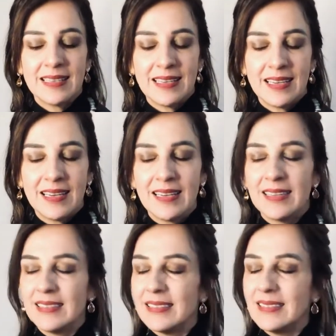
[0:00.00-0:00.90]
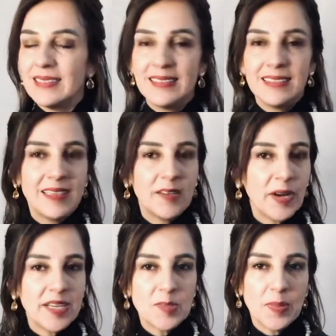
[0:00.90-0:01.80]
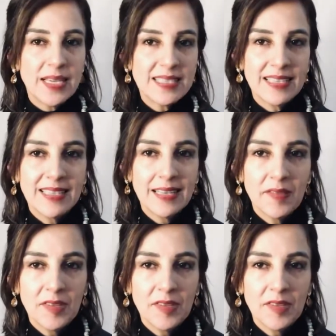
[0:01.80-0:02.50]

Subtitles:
the greatest blessing in life,